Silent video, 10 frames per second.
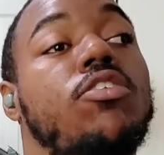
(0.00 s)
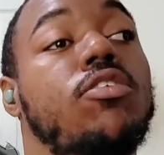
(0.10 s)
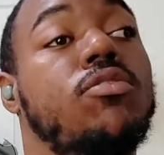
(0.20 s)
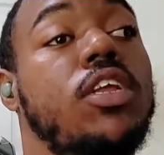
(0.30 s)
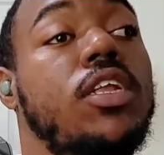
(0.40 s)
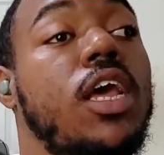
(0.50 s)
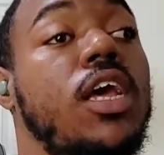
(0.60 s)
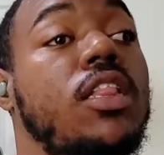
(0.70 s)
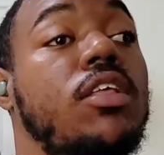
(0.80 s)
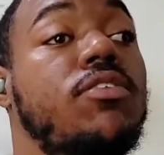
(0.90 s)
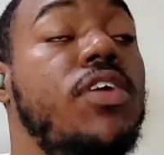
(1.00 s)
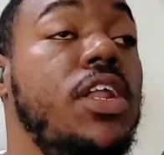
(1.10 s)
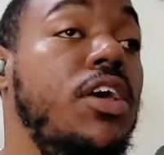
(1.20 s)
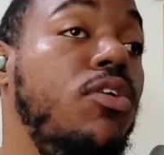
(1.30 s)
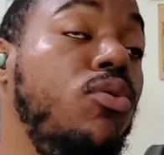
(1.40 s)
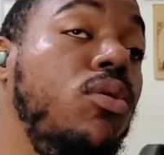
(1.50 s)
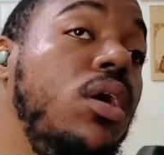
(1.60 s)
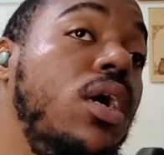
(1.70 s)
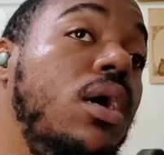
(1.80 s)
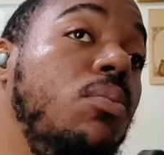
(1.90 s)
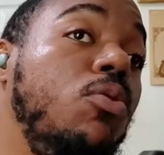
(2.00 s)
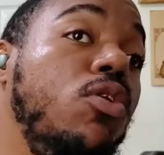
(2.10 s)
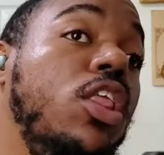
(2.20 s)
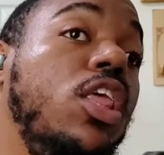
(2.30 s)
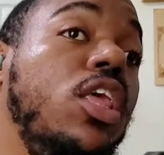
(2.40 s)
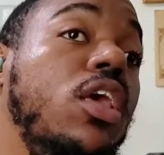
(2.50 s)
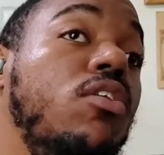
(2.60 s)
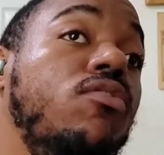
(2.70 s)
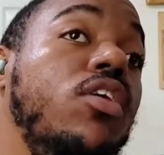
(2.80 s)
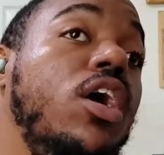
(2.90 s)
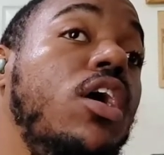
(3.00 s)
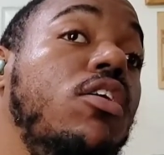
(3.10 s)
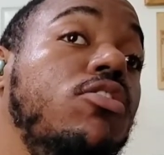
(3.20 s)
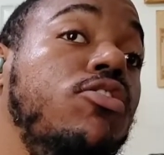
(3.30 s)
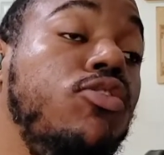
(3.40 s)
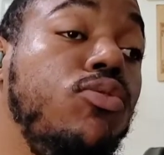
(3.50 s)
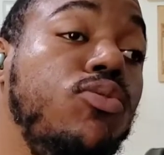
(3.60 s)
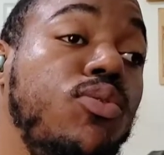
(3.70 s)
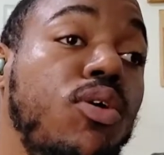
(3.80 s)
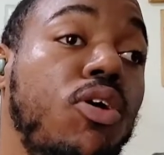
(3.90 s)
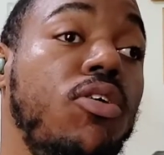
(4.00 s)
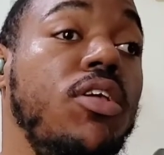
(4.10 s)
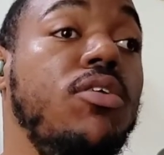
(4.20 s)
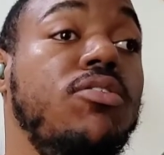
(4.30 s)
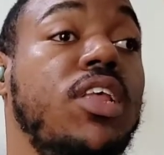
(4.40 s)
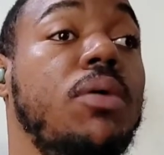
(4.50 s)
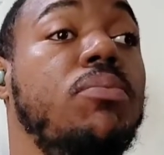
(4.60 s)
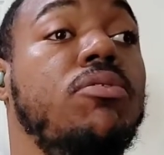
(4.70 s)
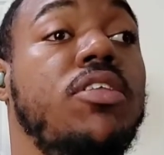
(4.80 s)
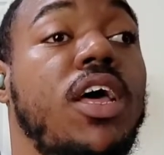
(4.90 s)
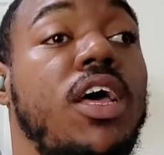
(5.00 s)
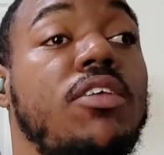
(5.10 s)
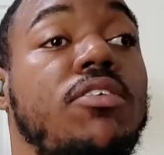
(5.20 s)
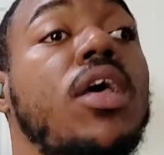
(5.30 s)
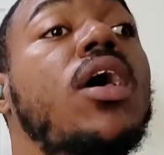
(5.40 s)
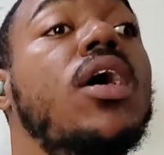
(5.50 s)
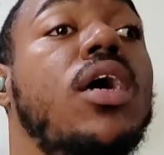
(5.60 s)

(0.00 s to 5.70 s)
so today in this video I'm going to give y'all two audio sample tests